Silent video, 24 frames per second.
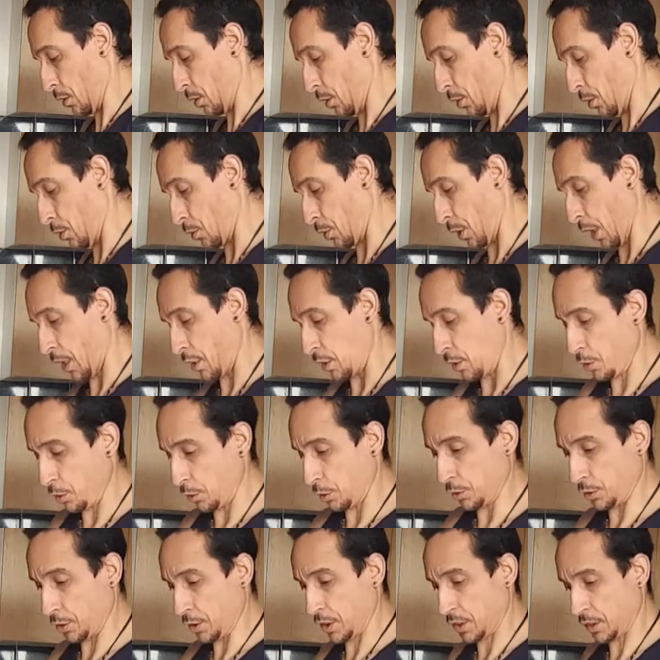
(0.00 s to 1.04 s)
You can
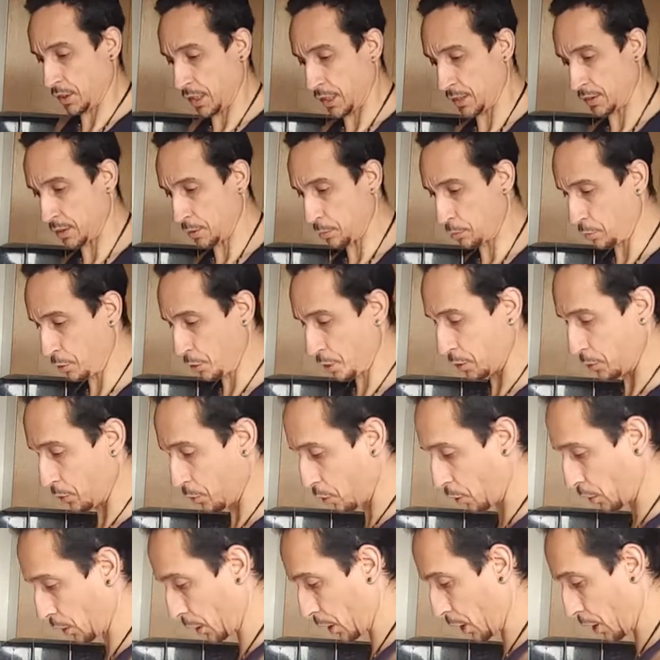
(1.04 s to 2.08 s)
use this as a
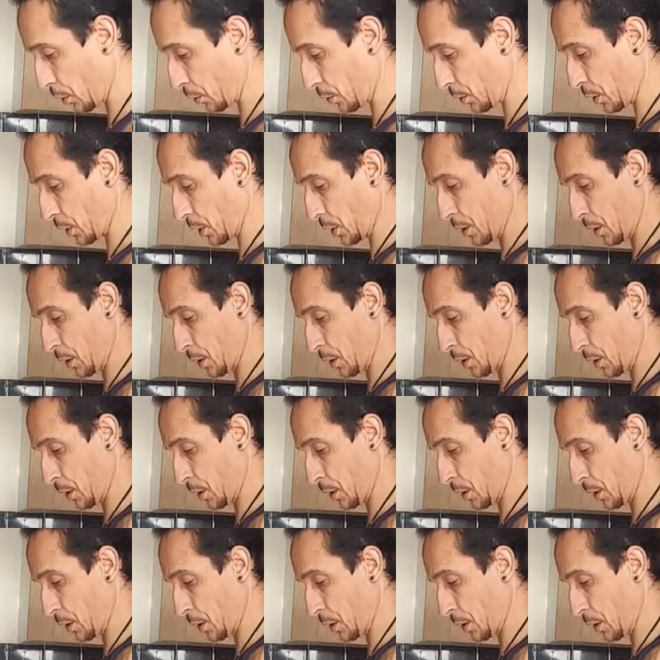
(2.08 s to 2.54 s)
pre-workout.